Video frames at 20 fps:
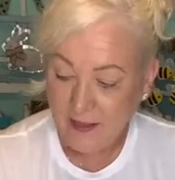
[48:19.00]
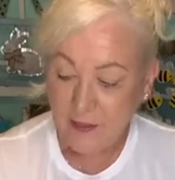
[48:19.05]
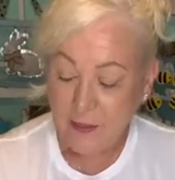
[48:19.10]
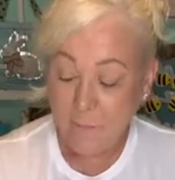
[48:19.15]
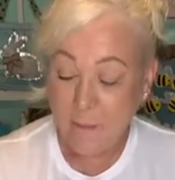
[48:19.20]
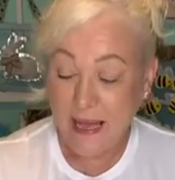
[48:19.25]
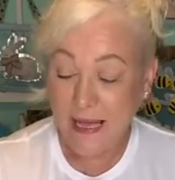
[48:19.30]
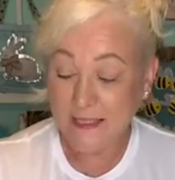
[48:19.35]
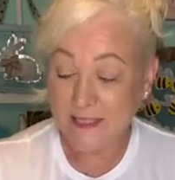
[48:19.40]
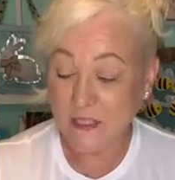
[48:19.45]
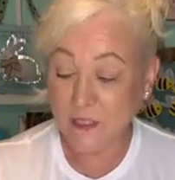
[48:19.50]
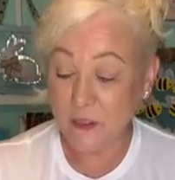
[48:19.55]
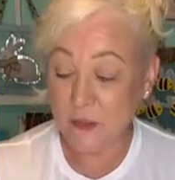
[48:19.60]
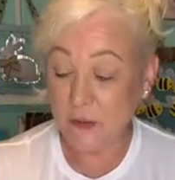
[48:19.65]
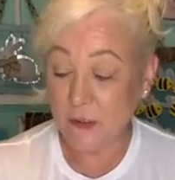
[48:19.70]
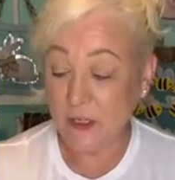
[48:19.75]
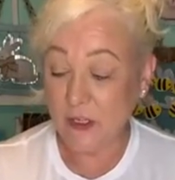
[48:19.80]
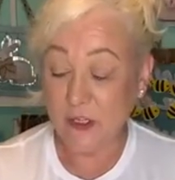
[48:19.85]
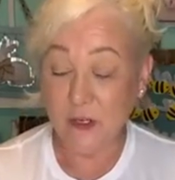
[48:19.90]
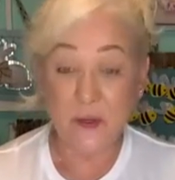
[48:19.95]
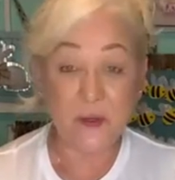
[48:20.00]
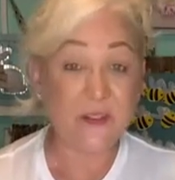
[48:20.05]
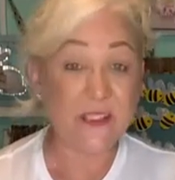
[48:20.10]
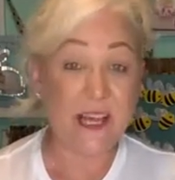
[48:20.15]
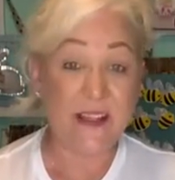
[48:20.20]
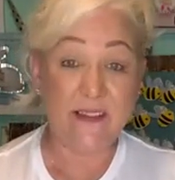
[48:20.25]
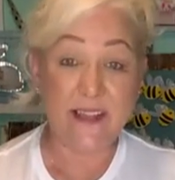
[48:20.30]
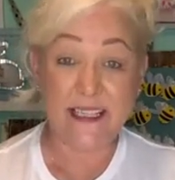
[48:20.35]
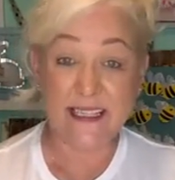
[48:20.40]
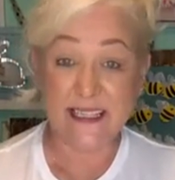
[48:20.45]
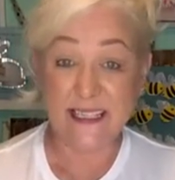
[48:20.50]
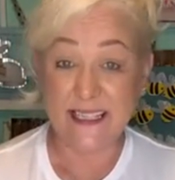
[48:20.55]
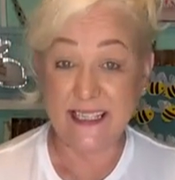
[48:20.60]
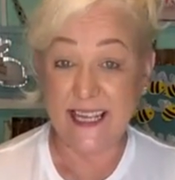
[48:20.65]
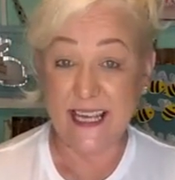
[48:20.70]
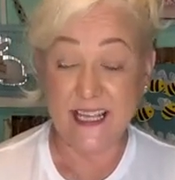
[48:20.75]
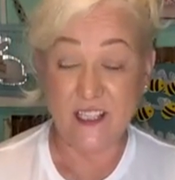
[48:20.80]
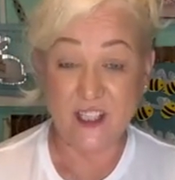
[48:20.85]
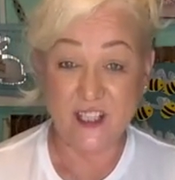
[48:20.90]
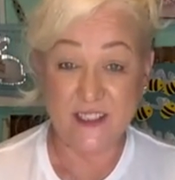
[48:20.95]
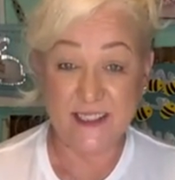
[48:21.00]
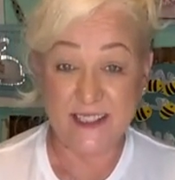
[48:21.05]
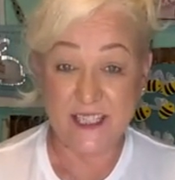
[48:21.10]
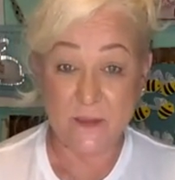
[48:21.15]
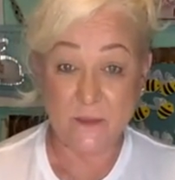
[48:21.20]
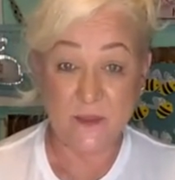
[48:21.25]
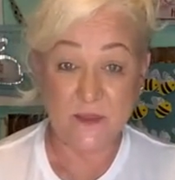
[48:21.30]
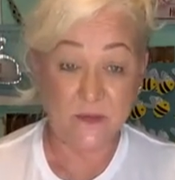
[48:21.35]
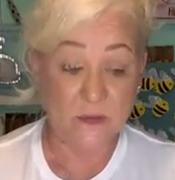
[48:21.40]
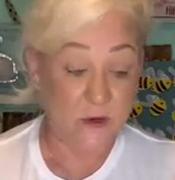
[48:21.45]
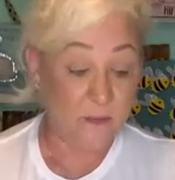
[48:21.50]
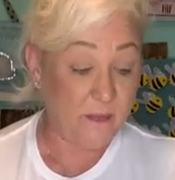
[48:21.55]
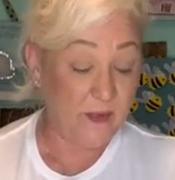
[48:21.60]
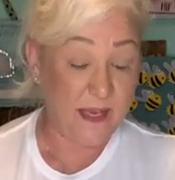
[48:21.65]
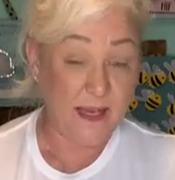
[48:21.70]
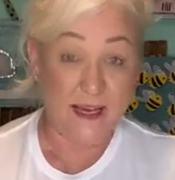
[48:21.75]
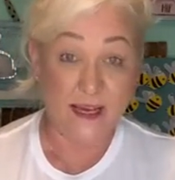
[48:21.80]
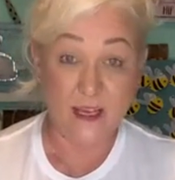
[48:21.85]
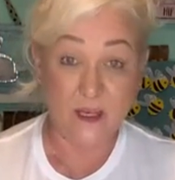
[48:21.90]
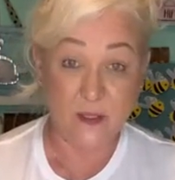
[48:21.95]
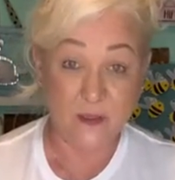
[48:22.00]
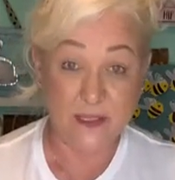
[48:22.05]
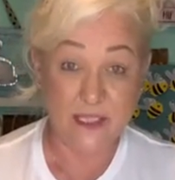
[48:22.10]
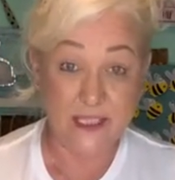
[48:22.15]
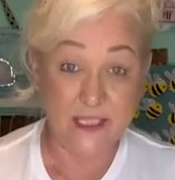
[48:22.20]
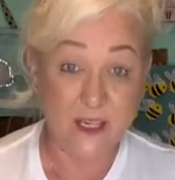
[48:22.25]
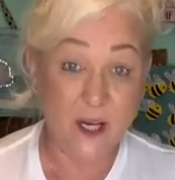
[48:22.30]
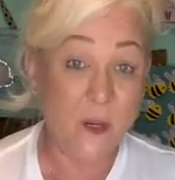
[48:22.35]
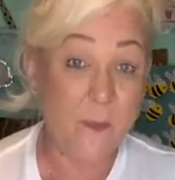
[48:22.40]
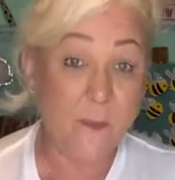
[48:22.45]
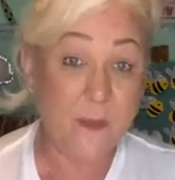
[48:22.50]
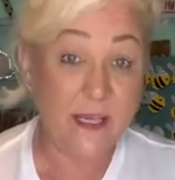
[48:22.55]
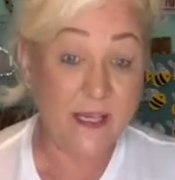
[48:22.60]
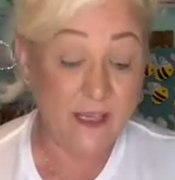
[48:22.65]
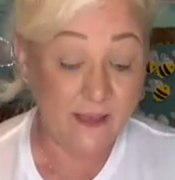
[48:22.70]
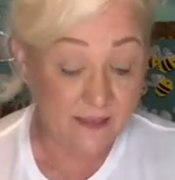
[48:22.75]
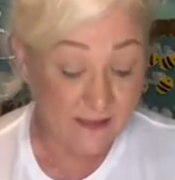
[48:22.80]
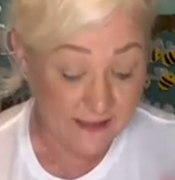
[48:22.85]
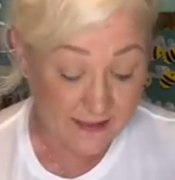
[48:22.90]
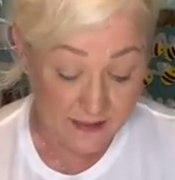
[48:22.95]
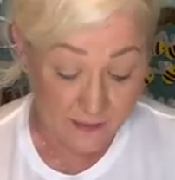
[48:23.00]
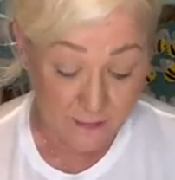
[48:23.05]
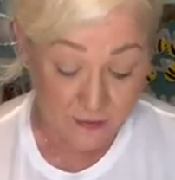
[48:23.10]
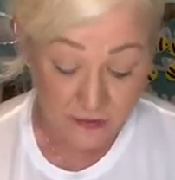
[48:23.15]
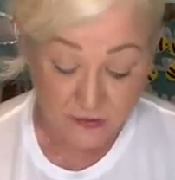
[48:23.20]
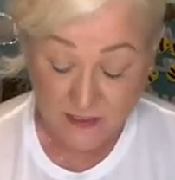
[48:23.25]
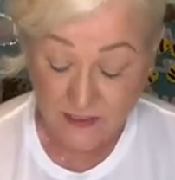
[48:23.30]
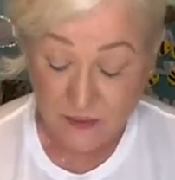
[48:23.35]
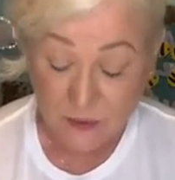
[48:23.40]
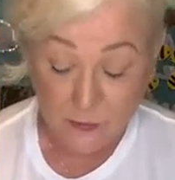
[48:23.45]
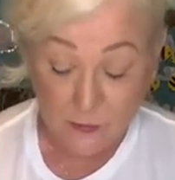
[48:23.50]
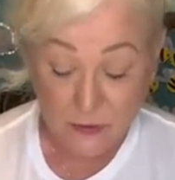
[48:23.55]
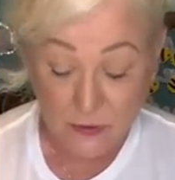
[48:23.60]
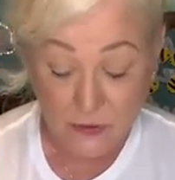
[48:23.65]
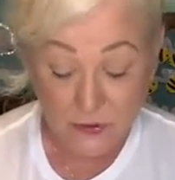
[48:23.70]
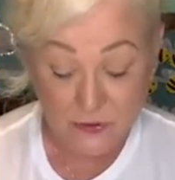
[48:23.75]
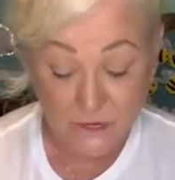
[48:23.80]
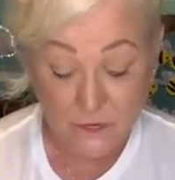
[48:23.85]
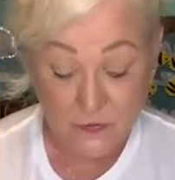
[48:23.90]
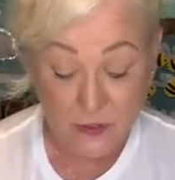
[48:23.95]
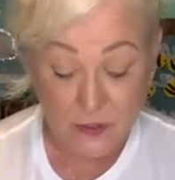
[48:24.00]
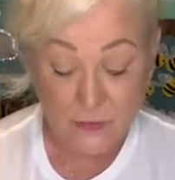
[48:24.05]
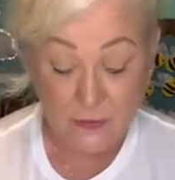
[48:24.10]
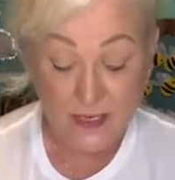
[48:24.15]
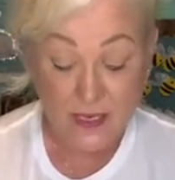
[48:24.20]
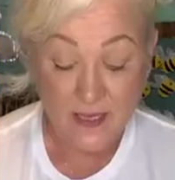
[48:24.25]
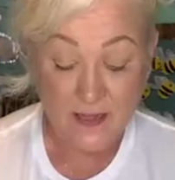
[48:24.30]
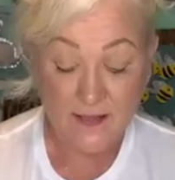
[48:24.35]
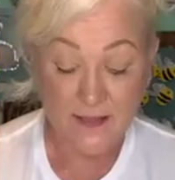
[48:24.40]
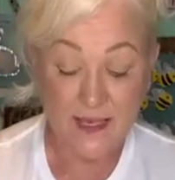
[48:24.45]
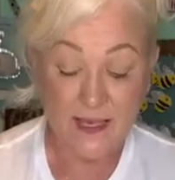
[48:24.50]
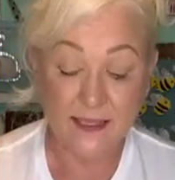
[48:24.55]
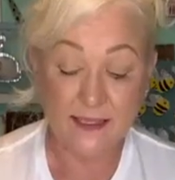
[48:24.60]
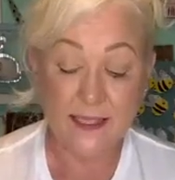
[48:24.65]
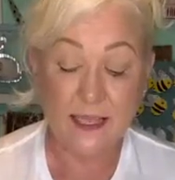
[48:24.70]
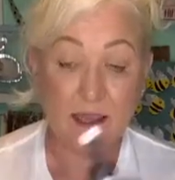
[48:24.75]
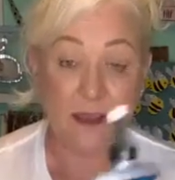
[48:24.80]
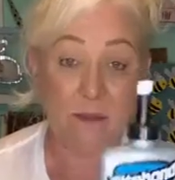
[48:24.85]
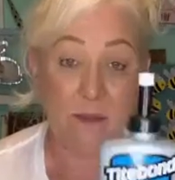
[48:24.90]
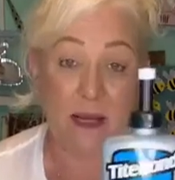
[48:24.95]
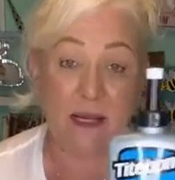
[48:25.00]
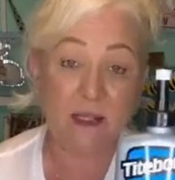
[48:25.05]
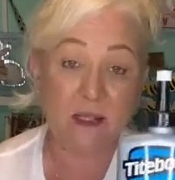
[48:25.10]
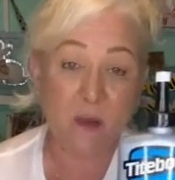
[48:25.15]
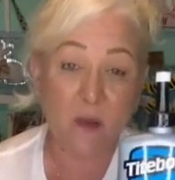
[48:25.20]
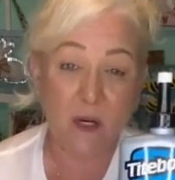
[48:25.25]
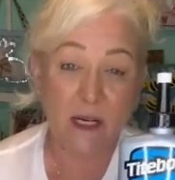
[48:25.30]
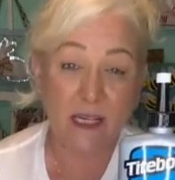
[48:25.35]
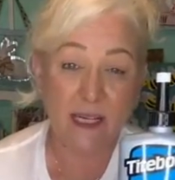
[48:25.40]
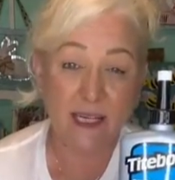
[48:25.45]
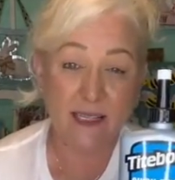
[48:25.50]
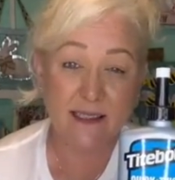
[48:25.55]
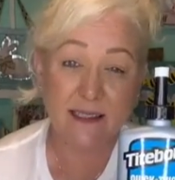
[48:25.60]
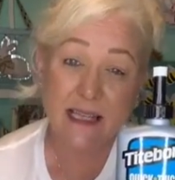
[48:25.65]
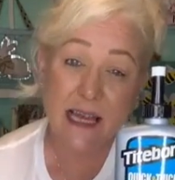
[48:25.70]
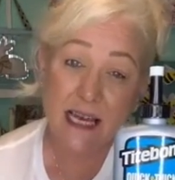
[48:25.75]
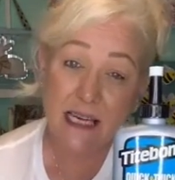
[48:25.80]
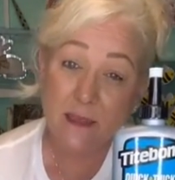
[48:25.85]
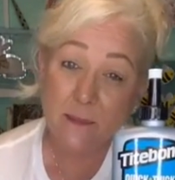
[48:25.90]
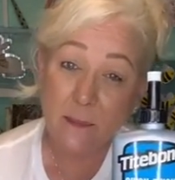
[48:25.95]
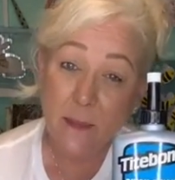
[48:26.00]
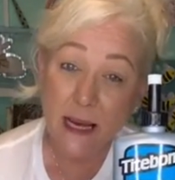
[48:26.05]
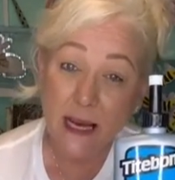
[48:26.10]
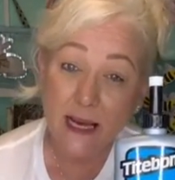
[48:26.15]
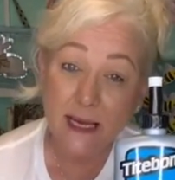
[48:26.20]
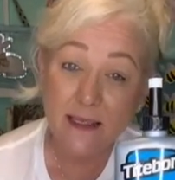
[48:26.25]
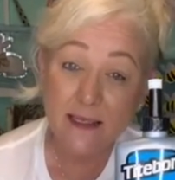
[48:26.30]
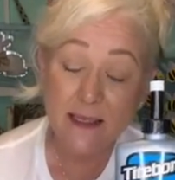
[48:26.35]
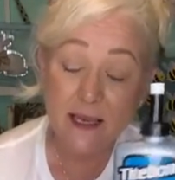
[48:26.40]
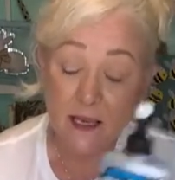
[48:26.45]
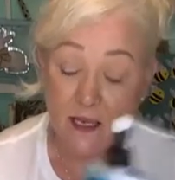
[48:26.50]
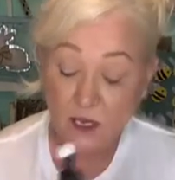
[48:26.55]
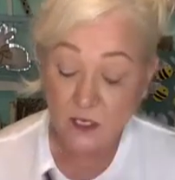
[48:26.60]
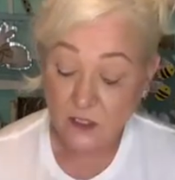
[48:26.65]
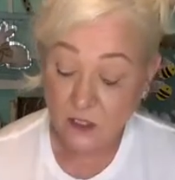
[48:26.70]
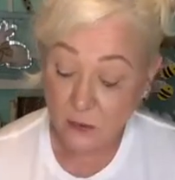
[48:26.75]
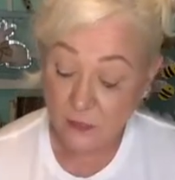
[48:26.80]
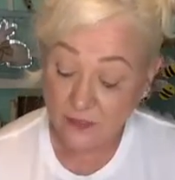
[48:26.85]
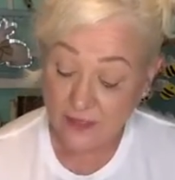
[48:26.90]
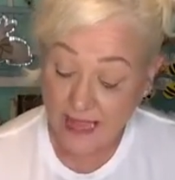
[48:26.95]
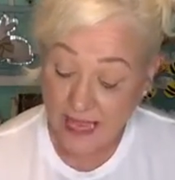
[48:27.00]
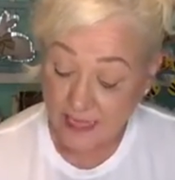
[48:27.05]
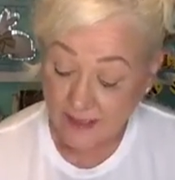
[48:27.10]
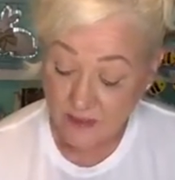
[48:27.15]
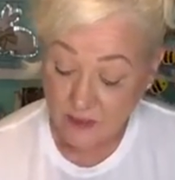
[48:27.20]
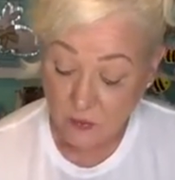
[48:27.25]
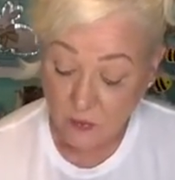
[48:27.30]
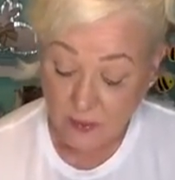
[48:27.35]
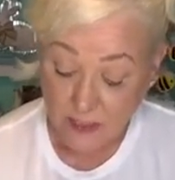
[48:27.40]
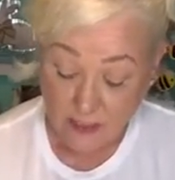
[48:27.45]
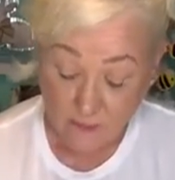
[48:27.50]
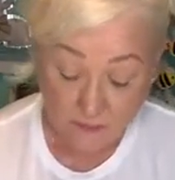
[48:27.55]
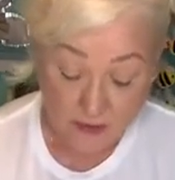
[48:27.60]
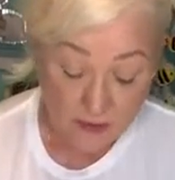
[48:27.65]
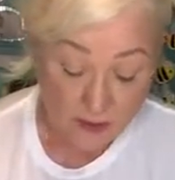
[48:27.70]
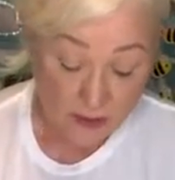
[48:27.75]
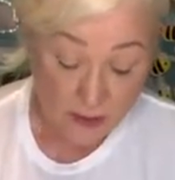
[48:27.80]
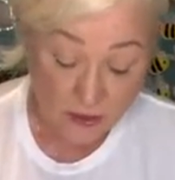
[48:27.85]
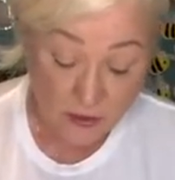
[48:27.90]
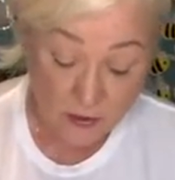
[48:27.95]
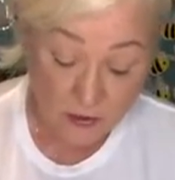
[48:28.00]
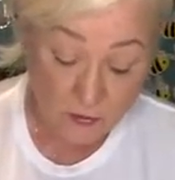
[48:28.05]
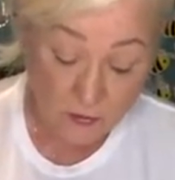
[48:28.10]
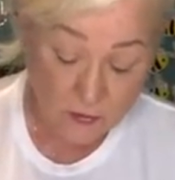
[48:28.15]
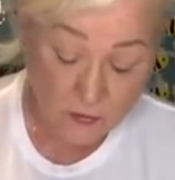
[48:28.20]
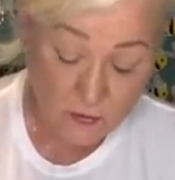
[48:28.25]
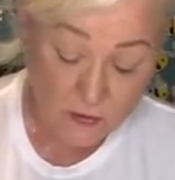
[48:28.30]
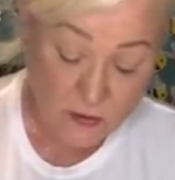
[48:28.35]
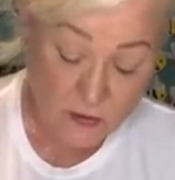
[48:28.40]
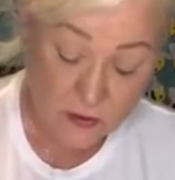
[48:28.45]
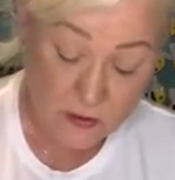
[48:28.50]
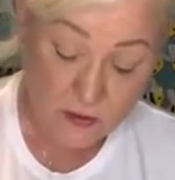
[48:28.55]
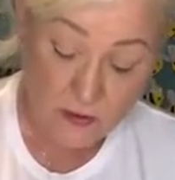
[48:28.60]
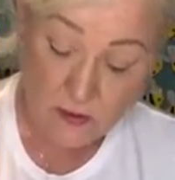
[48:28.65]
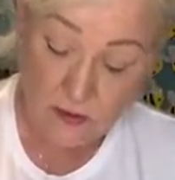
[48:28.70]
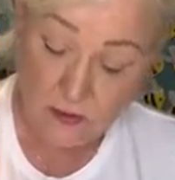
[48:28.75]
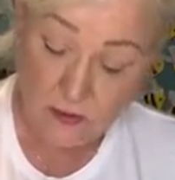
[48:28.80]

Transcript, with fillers: the best glue to use, and this is again just tips from the IOD company that I'm using the molds from. They say the best one is Titebond, so that's what I'm going to use.